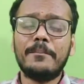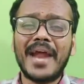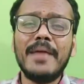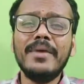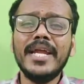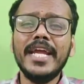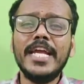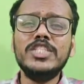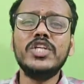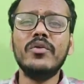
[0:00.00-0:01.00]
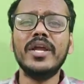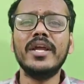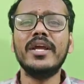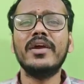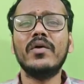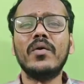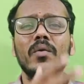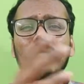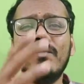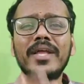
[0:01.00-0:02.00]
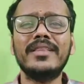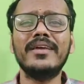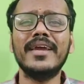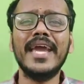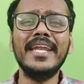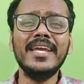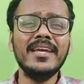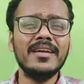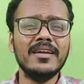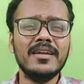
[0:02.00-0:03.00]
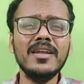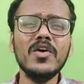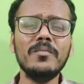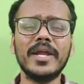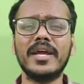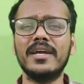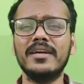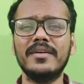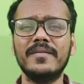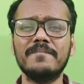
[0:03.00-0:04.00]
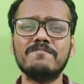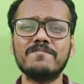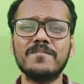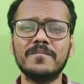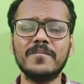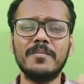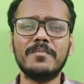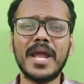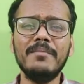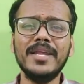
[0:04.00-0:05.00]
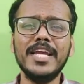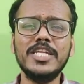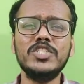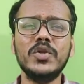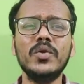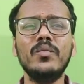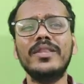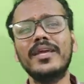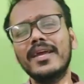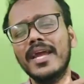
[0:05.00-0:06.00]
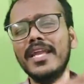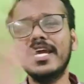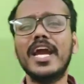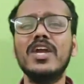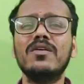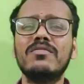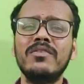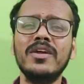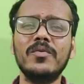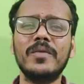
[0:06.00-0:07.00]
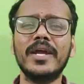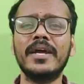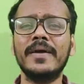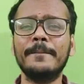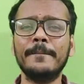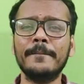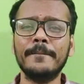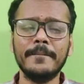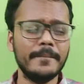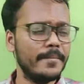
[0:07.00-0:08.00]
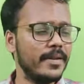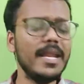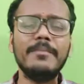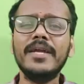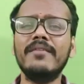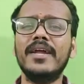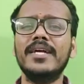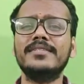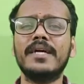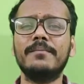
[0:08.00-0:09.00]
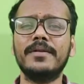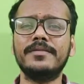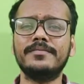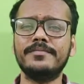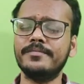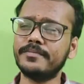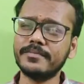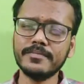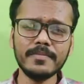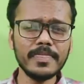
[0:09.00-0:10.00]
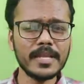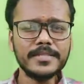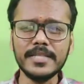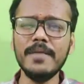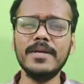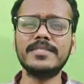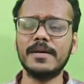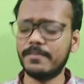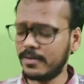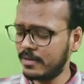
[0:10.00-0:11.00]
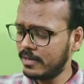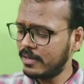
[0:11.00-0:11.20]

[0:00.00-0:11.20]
primary injury with any nerve break. Primary injury with any kind of nerve break. Let me give an example. Same example,